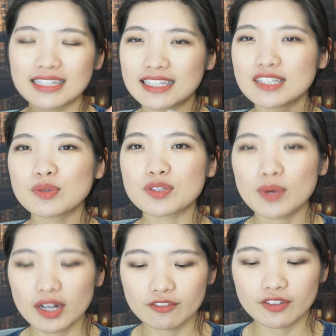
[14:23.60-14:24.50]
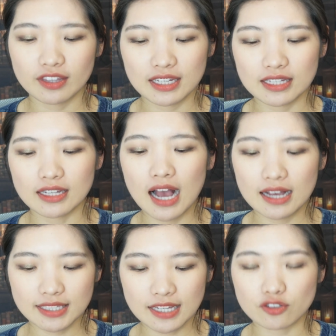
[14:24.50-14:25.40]
this was one of the
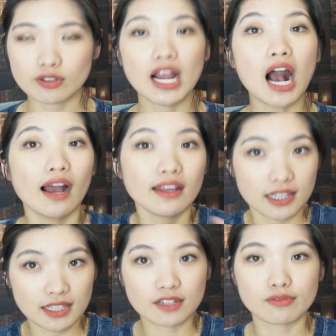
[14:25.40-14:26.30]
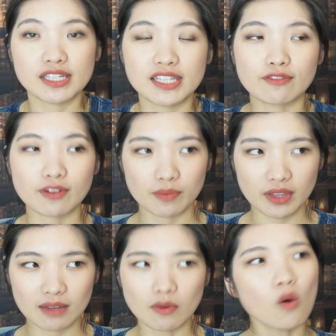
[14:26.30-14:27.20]
sunscreen I think received from them,